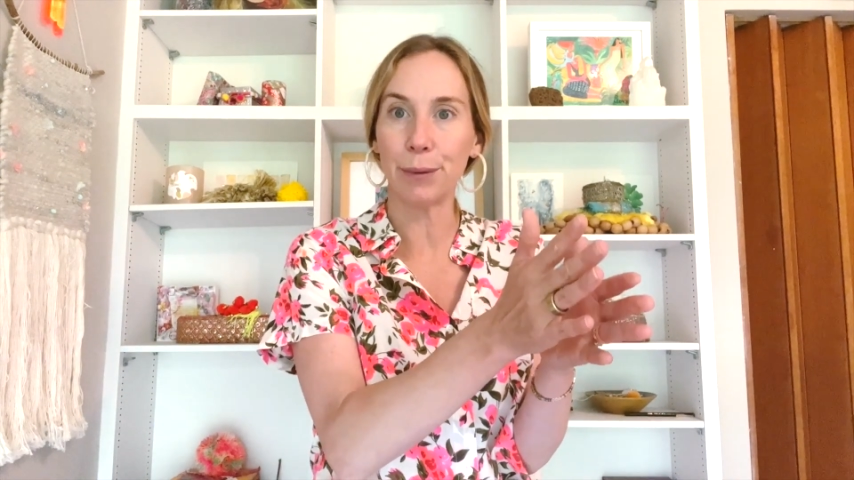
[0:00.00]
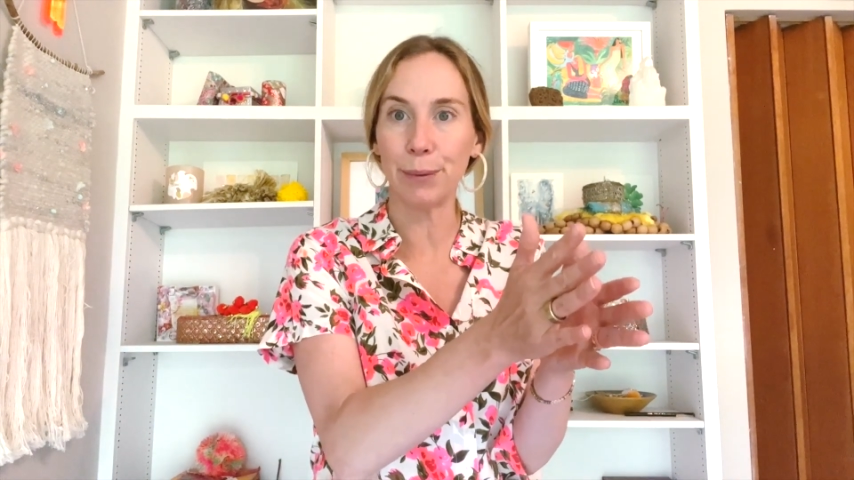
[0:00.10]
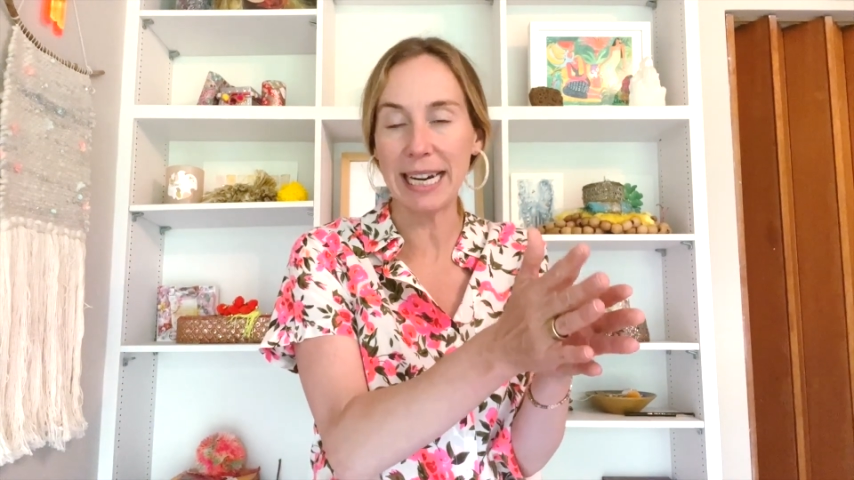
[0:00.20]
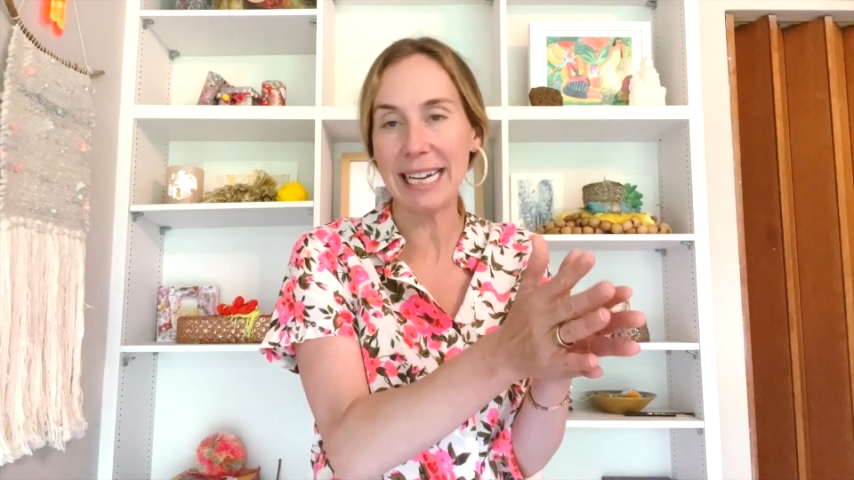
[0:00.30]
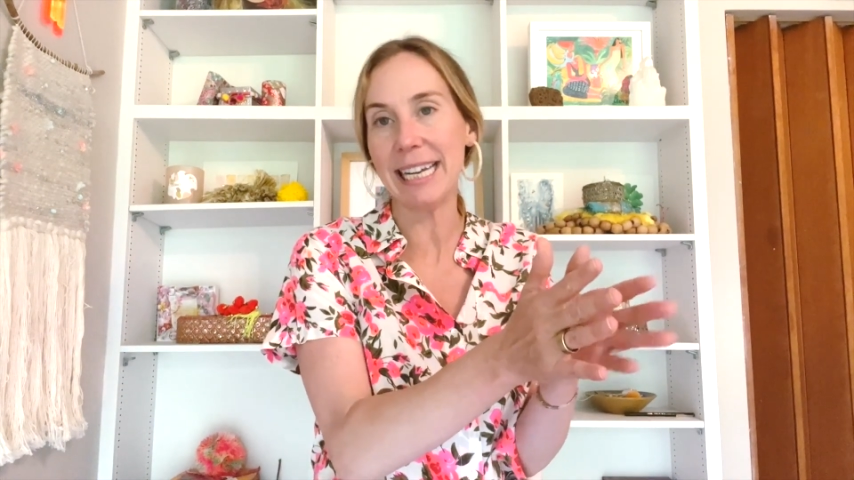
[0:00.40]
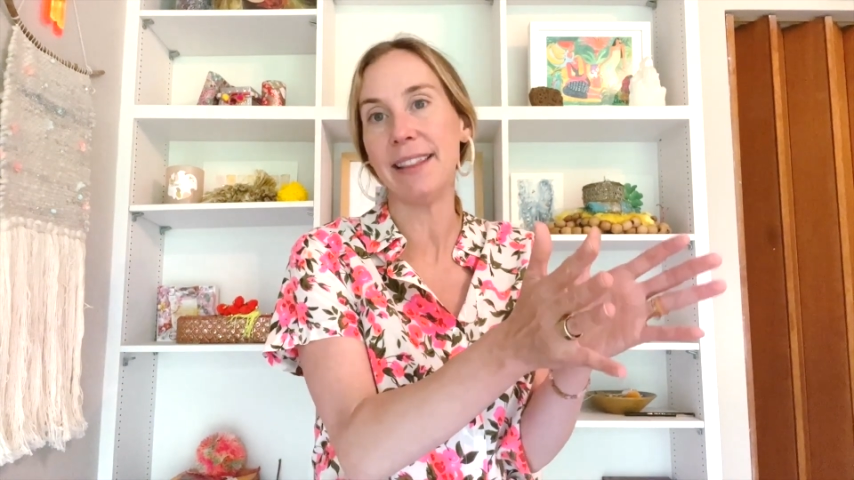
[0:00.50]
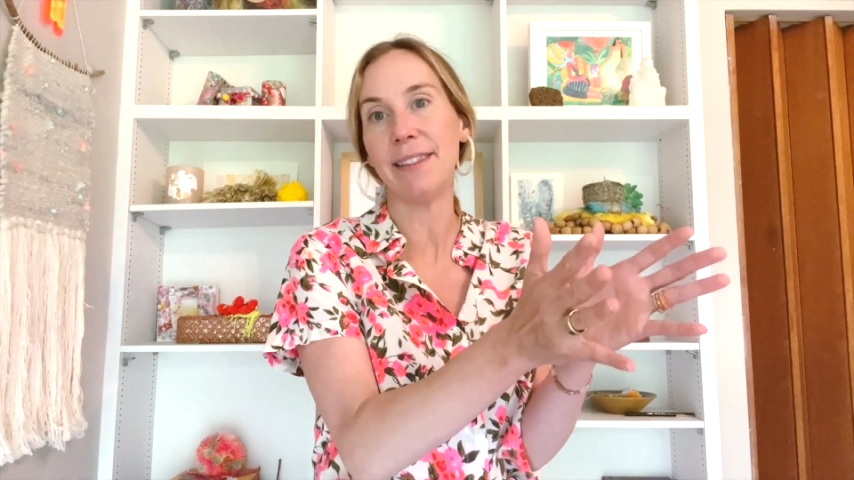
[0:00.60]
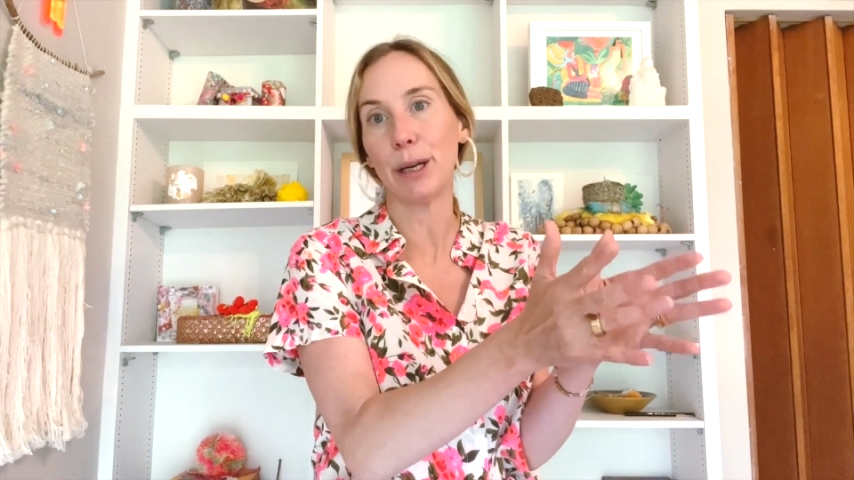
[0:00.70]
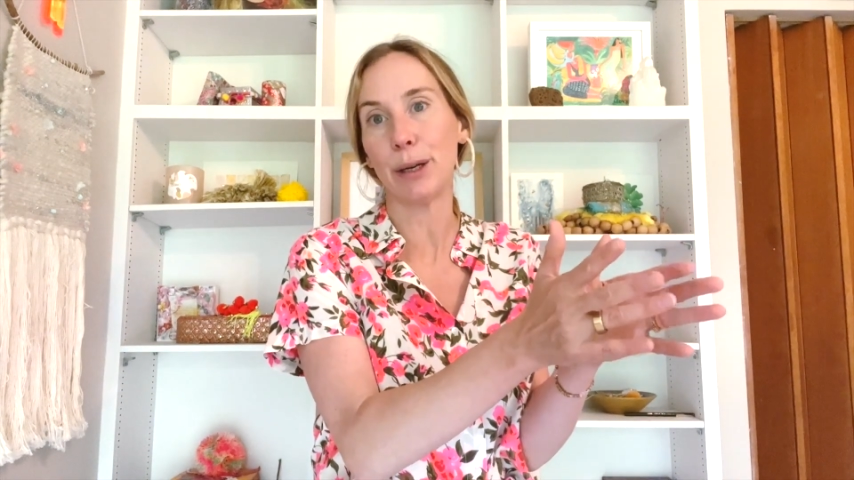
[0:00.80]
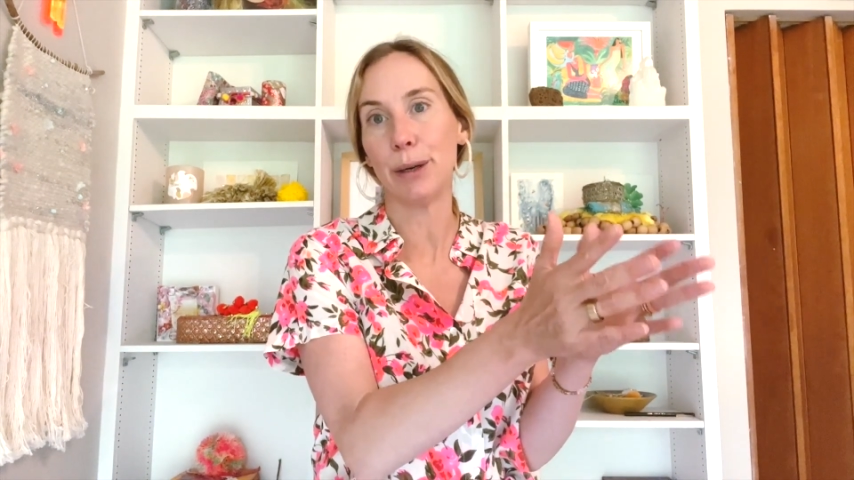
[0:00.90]
gradient
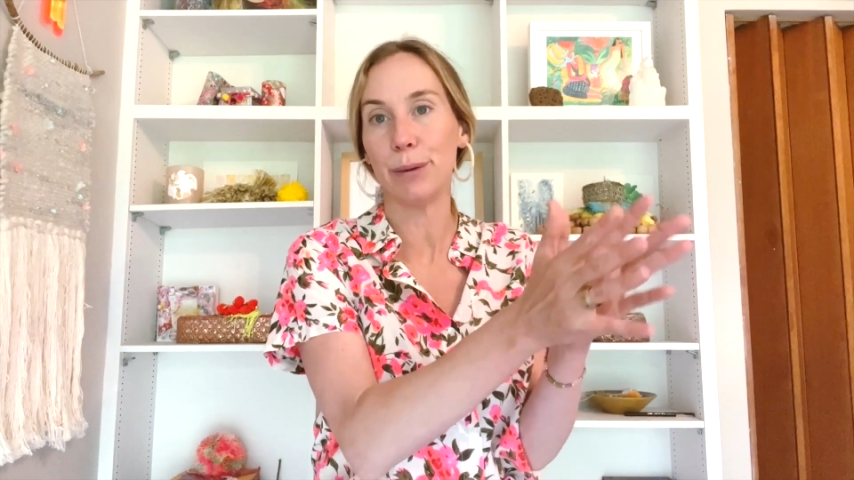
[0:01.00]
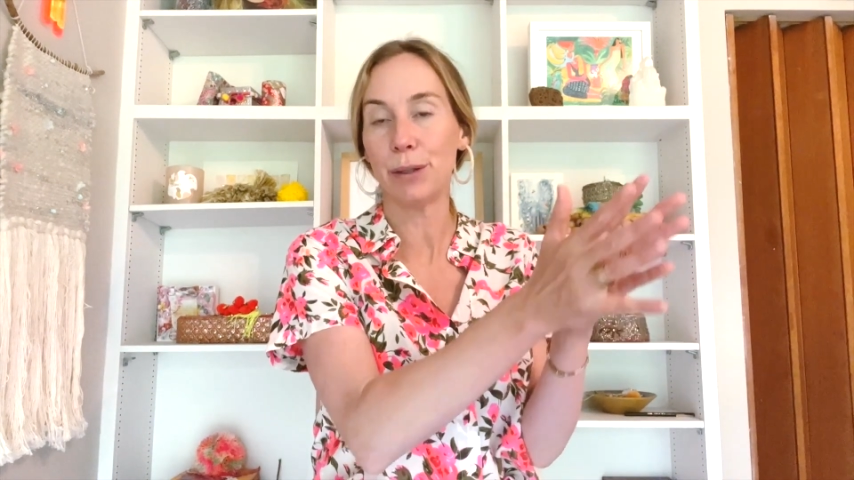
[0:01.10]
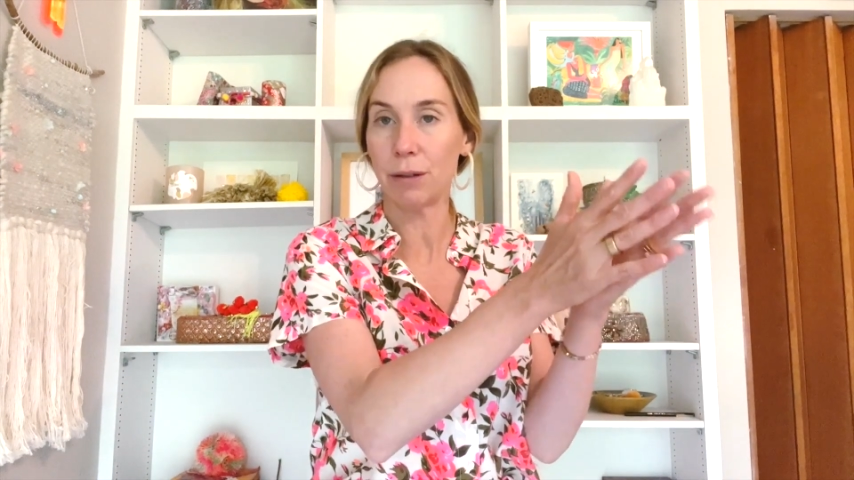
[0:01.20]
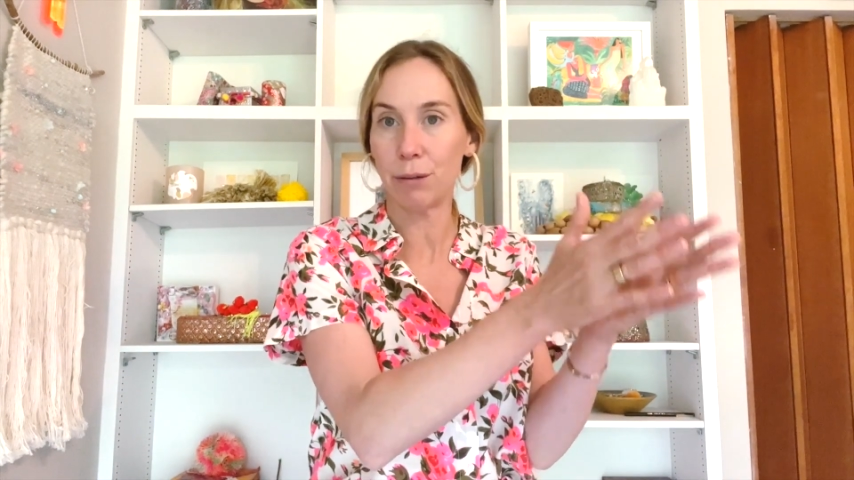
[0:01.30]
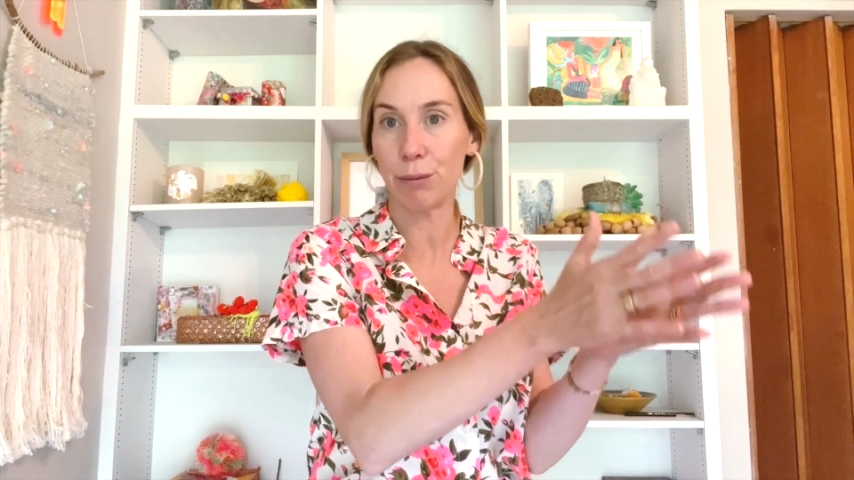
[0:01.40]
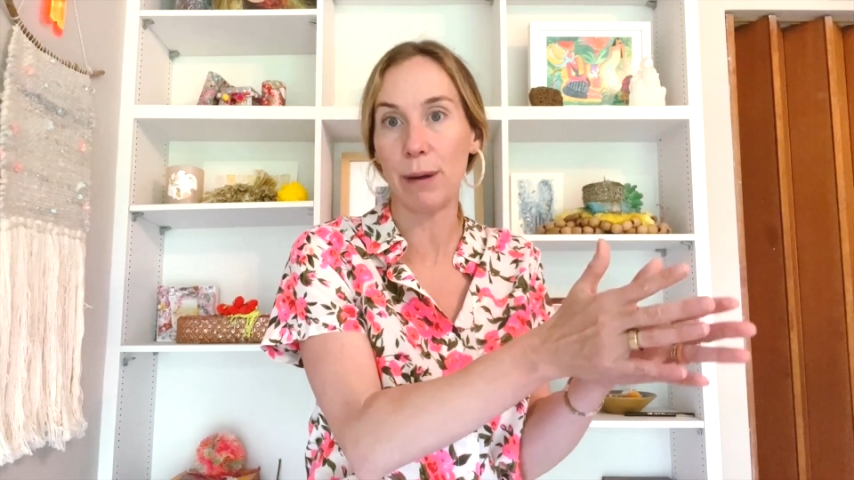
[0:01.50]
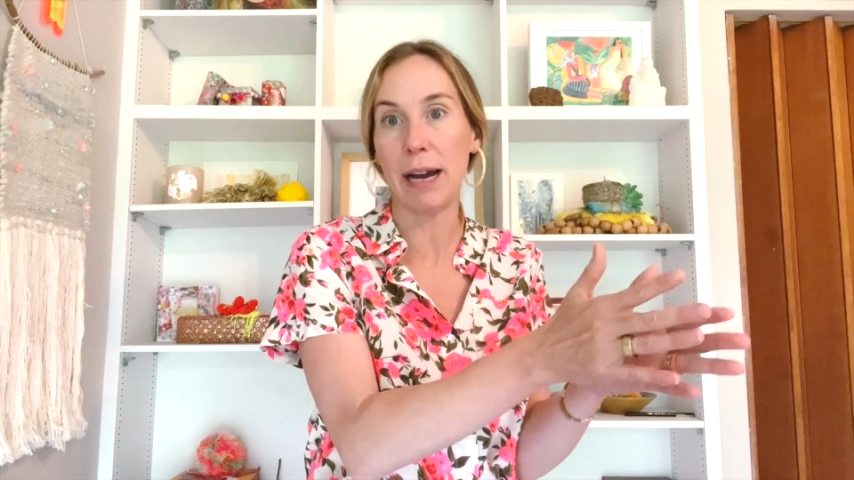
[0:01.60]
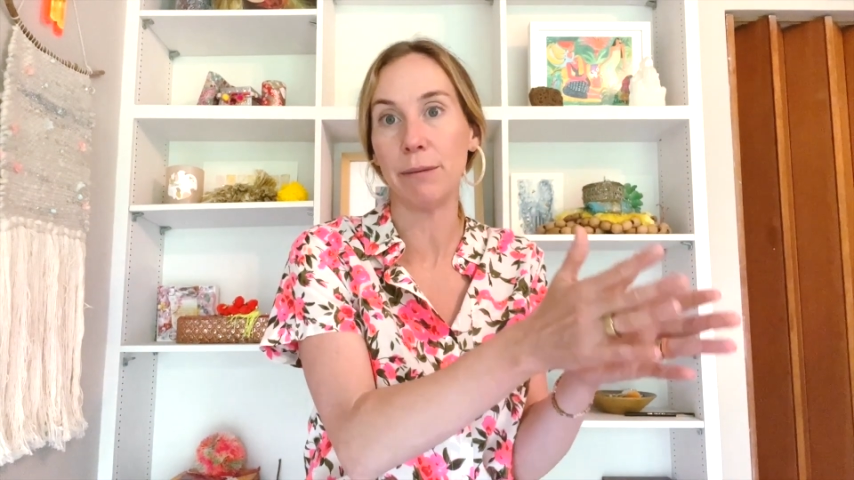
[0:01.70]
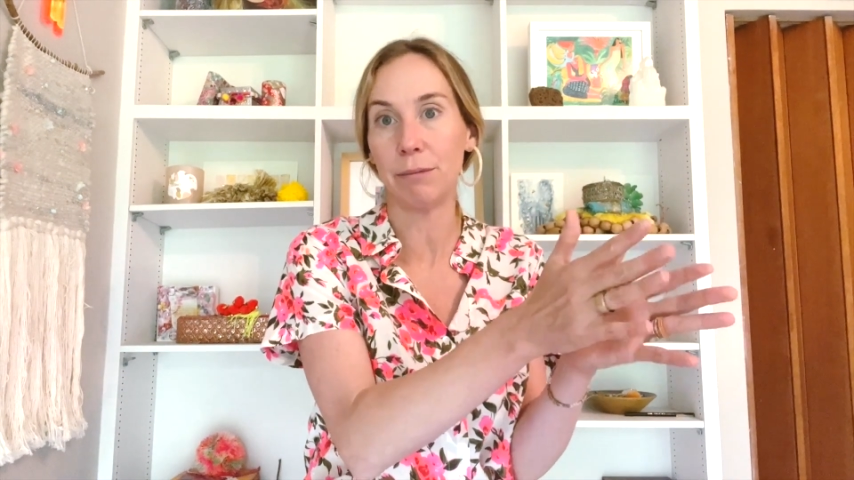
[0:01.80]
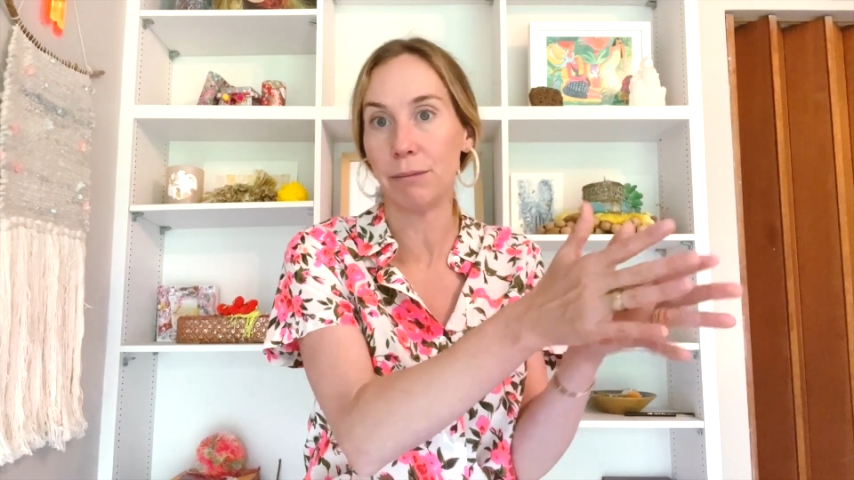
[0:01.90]
that goes through